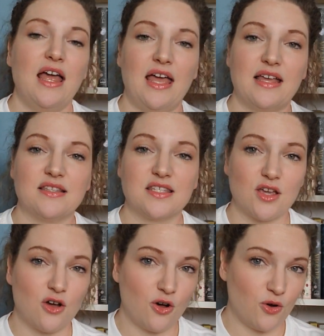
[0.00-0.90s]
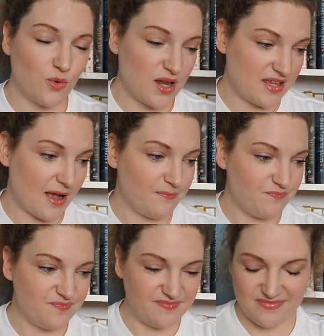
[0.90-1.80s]
And so, yeah,
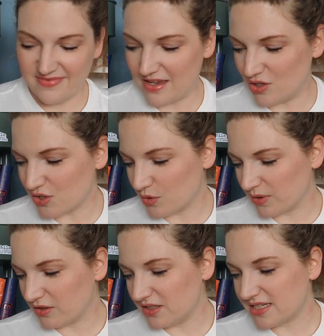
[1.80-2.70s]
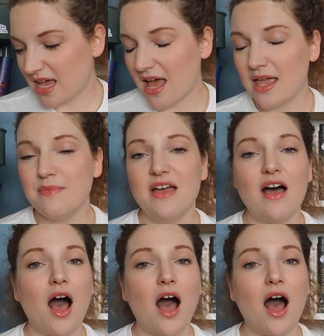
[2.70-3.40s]
there's A Wrinkle in Time.